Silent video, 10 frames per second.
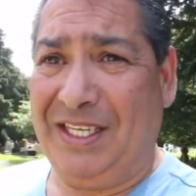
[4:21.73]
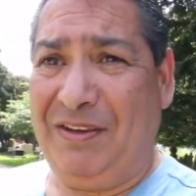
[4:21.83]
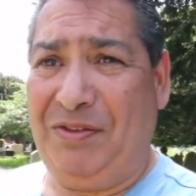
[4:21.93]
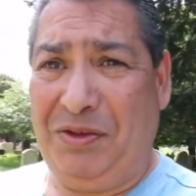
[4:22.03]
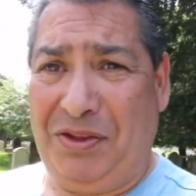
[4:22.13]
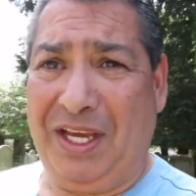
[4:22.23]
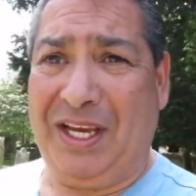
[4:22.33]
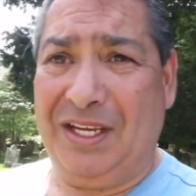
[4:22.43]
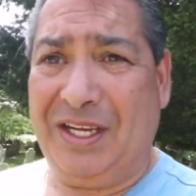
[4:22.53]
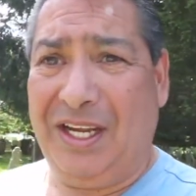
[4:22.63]
if you
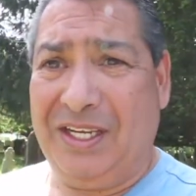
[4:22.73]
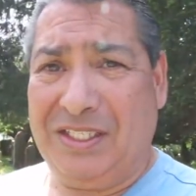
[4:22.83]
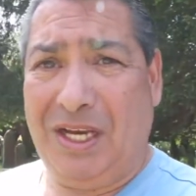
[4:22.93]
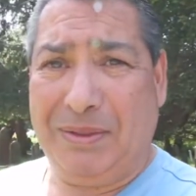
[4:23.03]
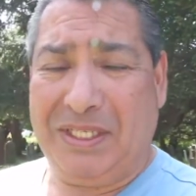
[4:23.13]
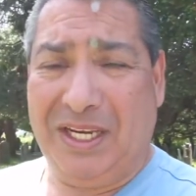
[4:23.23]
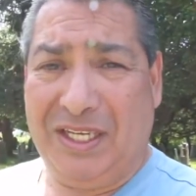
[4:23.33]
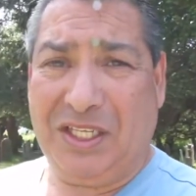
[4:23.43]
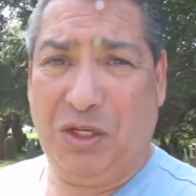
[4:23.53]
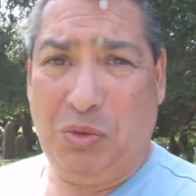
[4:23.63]
think a gun disarming
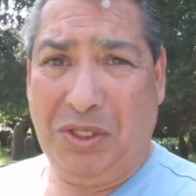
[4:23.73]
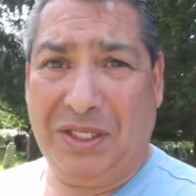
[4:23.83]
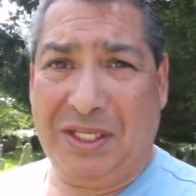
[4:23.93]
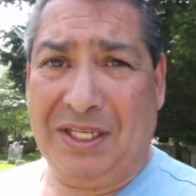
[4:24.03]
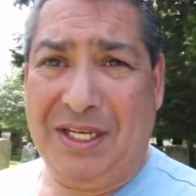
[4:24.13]
technique is going to work,